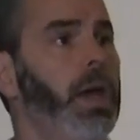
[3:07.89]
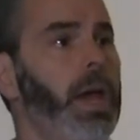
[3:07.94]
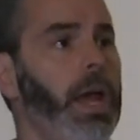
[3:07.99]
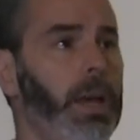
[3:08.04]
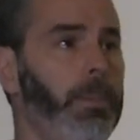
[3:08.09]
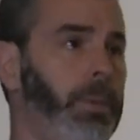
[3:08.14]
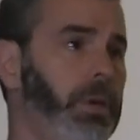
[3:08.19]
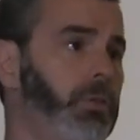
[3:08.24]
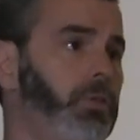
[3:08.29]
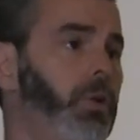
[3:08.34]

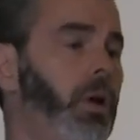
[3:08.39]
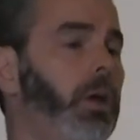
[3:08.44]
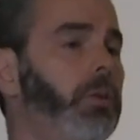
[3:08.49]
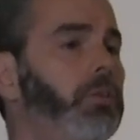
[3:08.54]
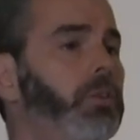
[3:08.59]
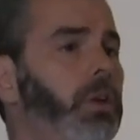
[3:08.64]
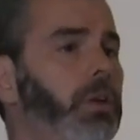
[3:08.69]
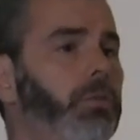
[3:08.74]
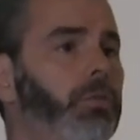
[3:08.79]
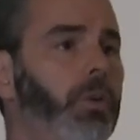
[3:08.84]
AP
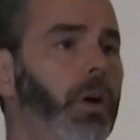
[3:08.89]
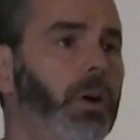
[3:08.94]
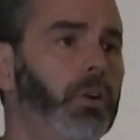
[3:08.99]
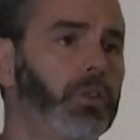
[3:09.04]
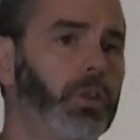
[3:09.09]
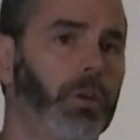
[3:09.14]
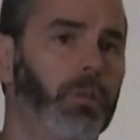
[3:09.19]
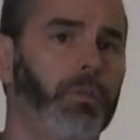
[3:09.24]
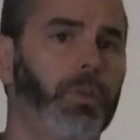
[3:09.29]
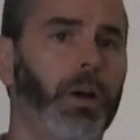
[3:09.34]
Trust can
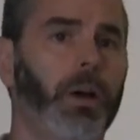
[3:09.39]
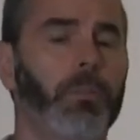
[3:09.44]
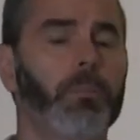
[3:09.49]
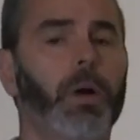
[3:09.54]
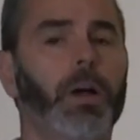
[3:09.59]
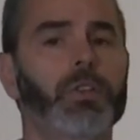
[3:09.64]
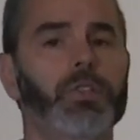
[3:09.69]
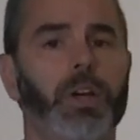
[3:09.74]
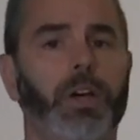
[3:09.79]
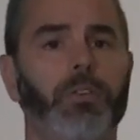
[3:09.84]
function very
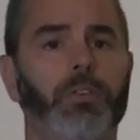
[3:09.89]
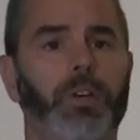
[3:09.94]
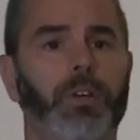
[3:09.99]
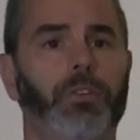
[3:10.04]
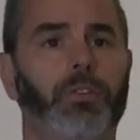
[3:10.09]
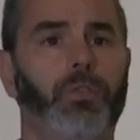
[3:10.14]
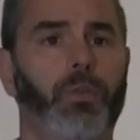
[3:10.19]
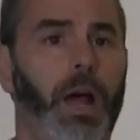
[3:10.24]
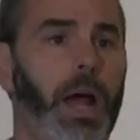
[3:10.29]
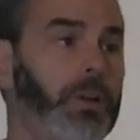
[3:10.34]
much as a
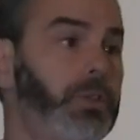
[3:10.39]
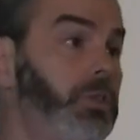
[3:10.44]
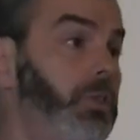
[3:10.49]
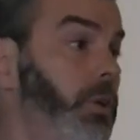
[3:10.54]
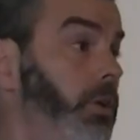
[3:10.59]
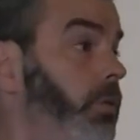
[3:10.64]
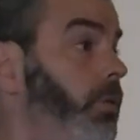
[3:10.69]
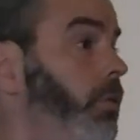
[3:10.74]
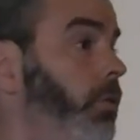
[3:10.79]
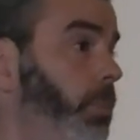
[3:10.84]
scratch
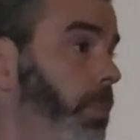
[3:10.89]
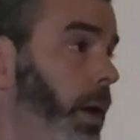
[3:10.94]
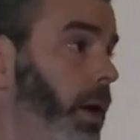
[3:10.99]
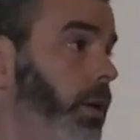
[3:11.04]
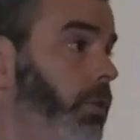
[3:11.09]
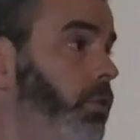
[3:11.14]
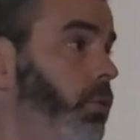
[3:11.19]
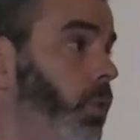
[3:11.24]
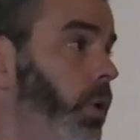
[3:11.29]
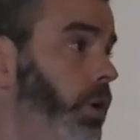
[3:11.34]
disk
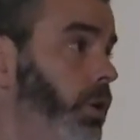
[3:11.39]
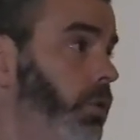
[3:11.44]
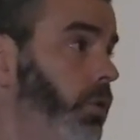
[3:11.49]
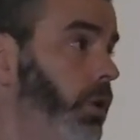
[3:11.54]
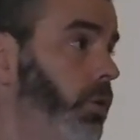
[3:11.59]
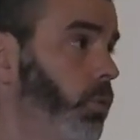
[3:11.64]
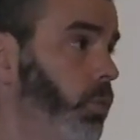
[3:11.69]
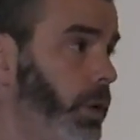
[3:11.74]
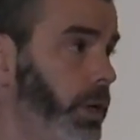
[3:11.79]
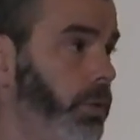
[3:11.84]
space where you
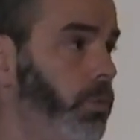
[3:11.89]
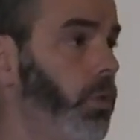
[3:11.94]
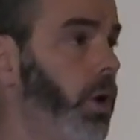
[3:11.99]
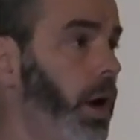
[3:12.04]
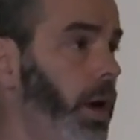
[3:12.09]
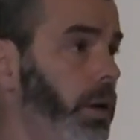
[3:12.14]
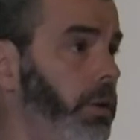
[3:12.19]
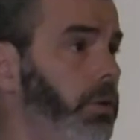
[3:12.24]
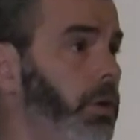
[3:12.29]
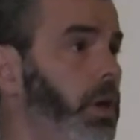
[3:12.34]
can read,
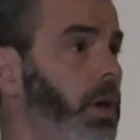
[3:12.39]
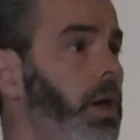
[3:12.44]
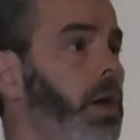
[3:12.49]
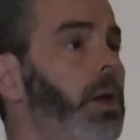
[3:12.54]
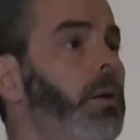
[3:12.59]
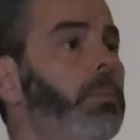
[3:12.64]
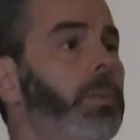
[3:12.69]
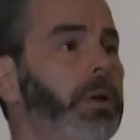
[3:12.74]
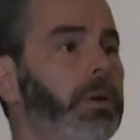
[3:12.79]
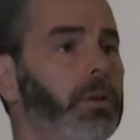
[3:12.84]
write,
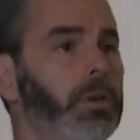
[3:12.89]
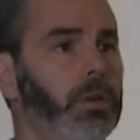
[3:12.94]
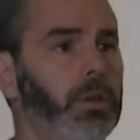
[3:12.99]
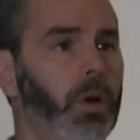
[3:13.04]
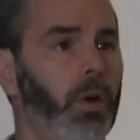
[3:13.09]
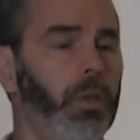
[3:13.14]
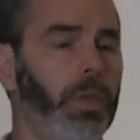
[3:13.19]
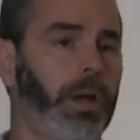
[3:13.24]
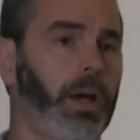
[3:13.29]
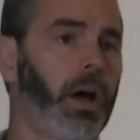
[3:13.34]
but
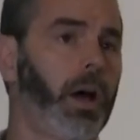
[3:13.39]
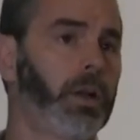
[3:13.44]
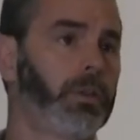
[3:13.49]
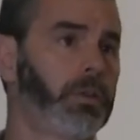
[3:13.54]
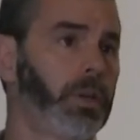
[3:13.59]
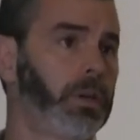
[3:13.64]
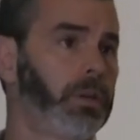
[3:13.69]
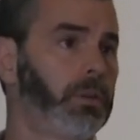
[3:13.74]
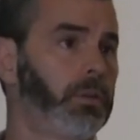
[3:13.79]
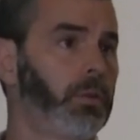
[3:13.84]
the
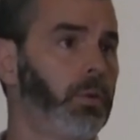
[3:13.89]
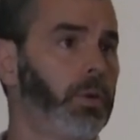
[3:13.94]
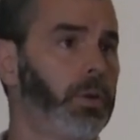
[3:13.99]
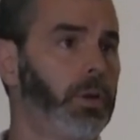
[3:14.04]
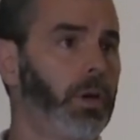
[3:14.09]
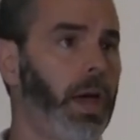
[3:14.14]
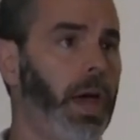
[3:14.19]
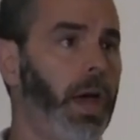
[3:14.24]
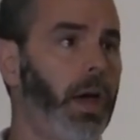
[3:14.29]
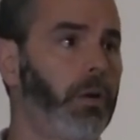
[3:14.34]
content is going
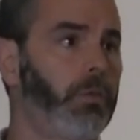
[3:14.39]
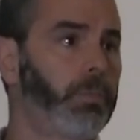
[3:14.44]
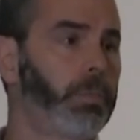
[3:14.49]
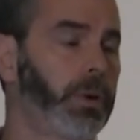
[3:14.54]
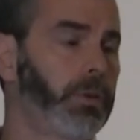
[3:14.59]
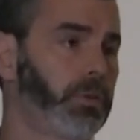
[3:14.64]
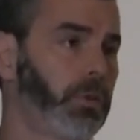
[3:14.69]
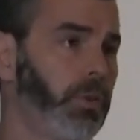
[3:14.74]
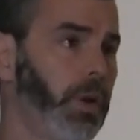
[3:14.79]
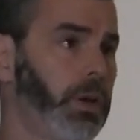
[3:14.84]
to have
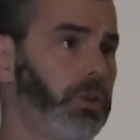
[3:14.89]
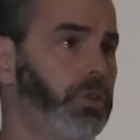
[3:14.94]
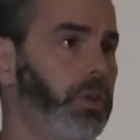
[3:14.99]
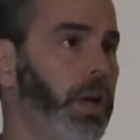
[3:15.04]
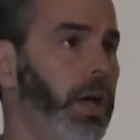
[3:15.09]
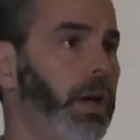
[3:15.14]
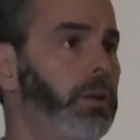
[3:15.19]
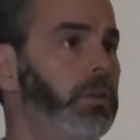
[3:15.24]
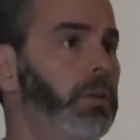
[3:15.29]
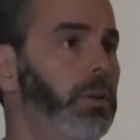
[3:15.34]
preservation
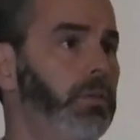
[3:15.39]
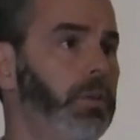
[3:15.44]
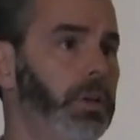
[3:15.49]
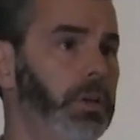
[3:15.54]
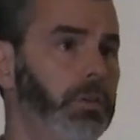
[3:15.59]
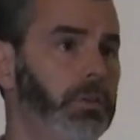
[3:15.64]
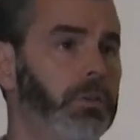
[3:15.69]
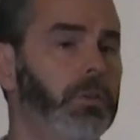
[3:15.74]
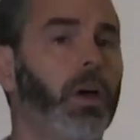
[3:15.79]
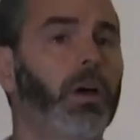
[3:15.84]

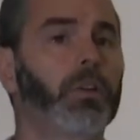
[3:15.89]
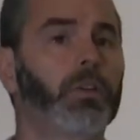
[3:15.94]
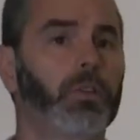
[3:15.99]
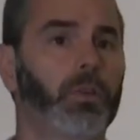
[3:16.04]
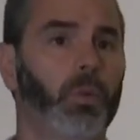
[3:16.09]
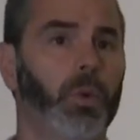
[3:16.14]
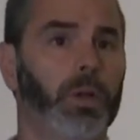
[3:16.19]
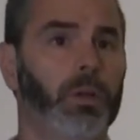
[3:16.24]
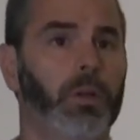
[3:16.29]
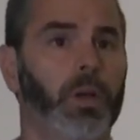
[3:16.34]
activities done
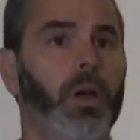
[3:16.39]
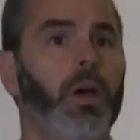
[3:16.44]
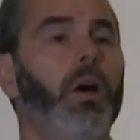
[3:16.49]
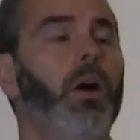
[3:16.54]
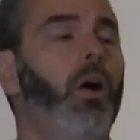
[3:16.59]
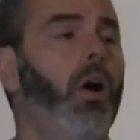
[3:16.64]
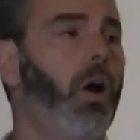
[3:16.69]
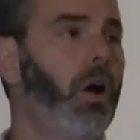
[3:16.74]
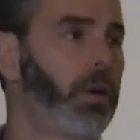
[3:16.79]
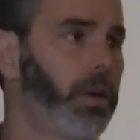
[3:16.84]
to it,
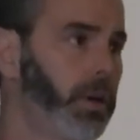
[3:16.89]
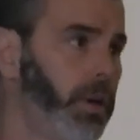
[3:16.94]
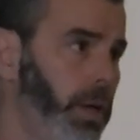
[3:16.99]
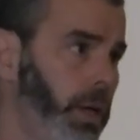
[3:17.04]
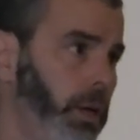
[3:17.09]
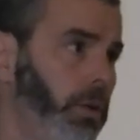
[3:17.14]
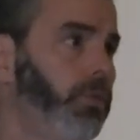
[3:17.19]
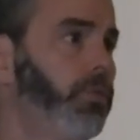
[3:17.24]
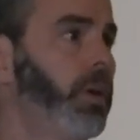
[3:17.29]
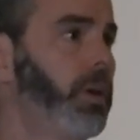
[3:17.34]

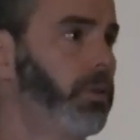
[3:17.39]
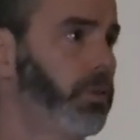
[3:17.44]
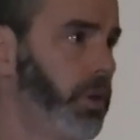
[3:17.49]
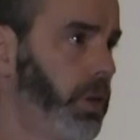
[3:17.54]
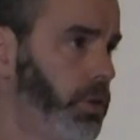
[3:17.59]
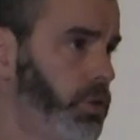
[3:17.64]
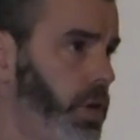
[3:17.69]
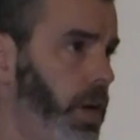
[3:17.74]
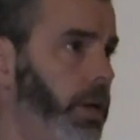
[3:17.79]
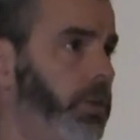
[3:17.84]
auditing,
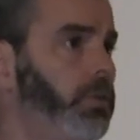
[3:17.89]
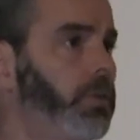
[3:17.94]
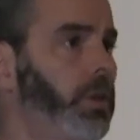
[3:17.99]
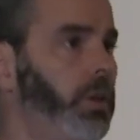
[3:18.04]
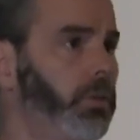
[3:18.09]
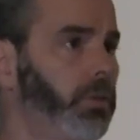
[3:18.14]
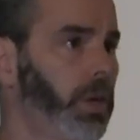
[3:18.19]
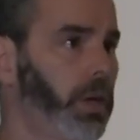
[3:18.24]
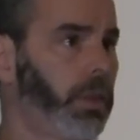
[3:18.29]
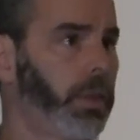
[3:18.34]
fixity checks,
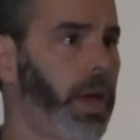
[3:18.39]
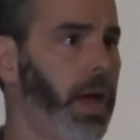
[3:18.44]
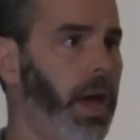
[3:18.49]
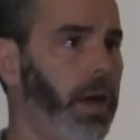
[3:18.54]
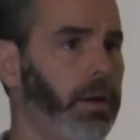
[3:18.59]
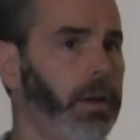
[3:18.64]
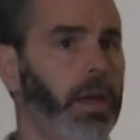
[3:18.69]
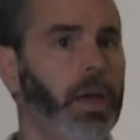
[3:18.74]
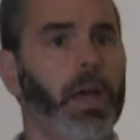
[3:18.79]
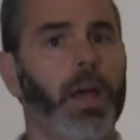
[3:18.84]
things like
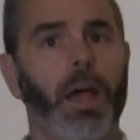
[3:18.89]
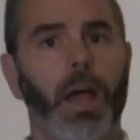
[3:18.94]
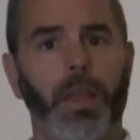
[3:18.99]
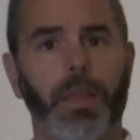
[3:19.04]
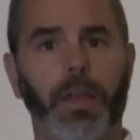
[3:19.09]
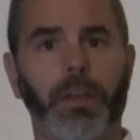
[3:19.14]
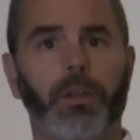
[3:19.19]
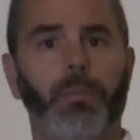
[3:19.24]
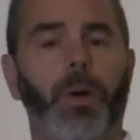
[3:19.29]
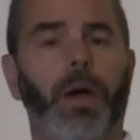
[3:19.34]
that.
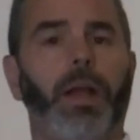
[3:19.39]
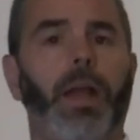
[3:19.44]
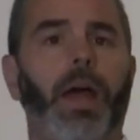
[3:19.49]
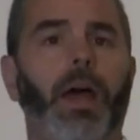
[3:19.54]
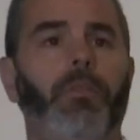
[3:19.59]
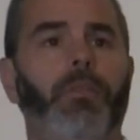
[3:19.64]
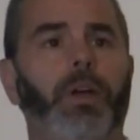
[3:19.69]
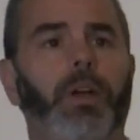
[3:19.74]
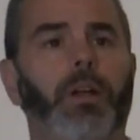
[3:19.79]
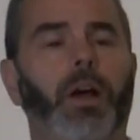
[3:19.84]
And then you might
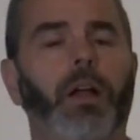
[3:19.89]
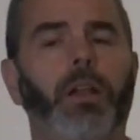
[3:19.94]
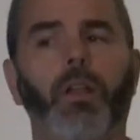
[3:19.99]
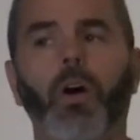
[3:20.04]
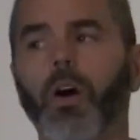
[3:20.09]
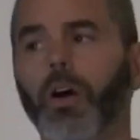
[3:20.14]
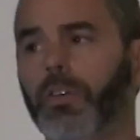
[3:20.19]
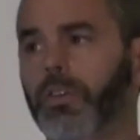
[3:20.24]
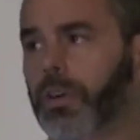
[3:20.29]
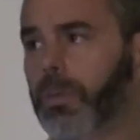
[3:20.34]
have a
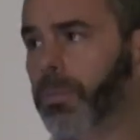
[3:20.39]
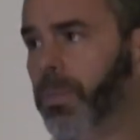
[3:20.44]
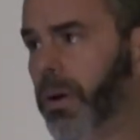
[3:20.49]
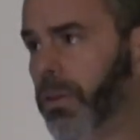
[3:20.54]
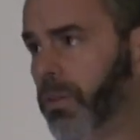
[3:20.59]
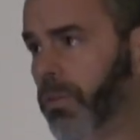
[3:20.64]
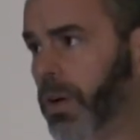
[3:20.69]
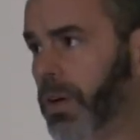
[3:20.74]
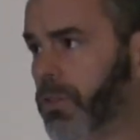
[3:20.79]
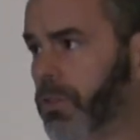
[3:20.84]
long-term
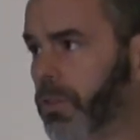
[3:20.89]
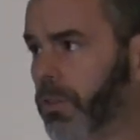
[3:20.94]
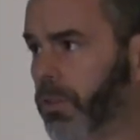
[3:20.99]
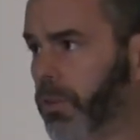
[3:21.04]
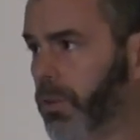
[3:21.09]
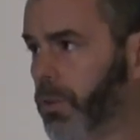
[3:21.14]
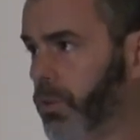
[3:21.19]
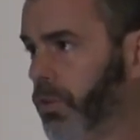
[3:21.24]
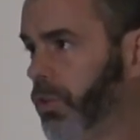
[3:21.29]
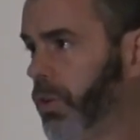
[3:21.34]
preservation
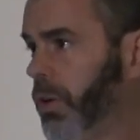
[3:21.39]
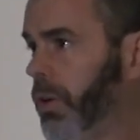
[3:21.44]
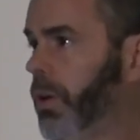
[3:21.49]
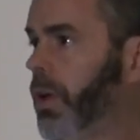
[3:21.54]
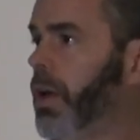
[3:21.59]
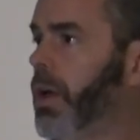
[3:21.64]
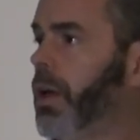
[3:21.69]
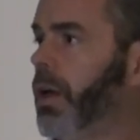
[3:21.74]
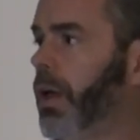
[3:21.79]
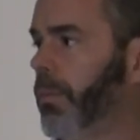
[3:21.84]
solution
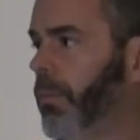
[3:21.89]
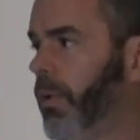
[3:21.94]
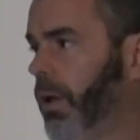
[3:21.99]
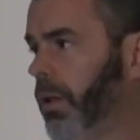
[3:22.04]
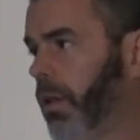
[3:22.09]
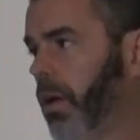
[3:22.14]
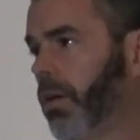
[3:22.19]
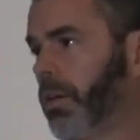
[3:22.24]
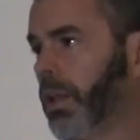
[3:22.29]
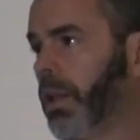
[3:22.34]

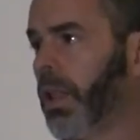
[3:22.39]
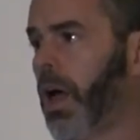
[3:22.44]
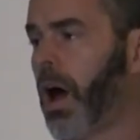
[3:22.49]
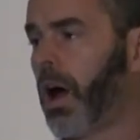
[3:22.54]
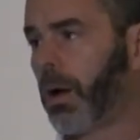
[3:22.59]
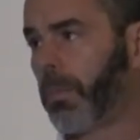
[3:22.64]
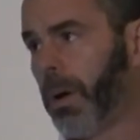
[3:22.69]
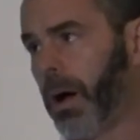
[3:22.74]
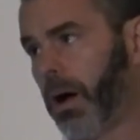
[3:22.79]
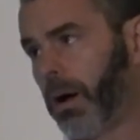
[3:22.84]
along the
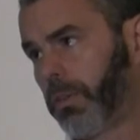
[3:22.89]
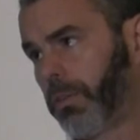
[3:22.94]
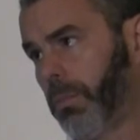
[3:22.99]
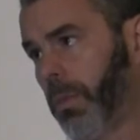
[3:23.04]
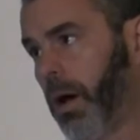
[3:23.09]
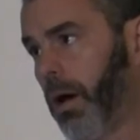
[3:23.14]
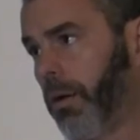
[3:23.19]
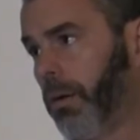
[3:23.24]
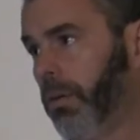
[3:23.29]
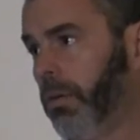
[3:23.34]
lockbox
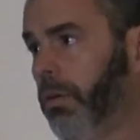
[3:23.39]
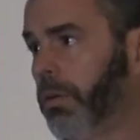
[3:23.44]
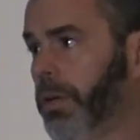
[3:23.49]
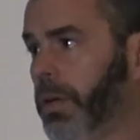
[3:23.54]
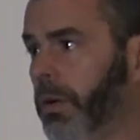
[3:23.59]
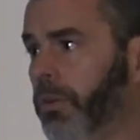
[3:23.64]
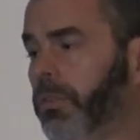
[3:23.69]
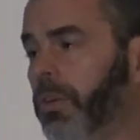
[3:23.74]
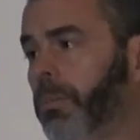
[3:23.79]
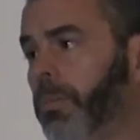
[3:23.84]
model,
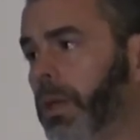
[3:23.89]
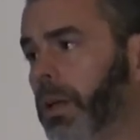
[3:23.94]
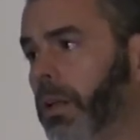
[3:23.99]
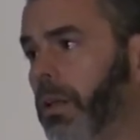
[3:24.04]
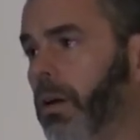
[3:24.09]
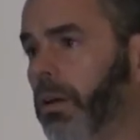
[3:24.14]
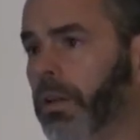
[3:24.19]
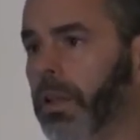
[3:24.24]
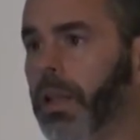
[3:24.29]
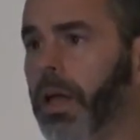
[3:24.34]
something
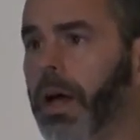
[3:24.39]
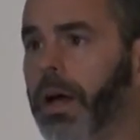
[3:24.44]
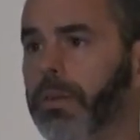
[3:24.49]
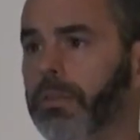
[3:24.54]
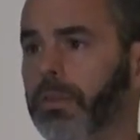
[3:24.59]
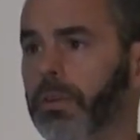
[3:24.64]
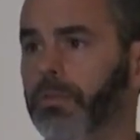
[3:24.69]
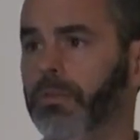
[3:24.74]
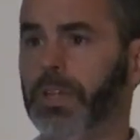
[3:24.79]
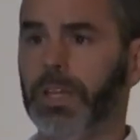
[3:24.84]
along the
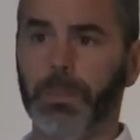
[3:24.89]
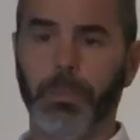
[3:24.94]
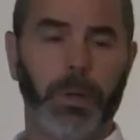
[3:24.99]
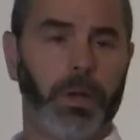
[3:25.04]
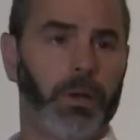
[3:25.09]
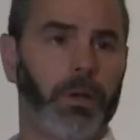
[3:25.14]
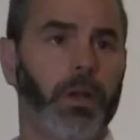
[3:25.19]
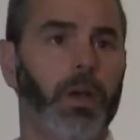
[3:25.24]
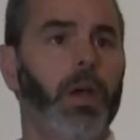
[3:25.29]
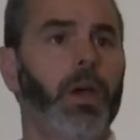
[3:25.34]
lines of
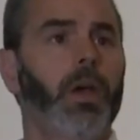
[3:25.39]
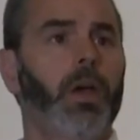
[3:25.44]
DEEPIN.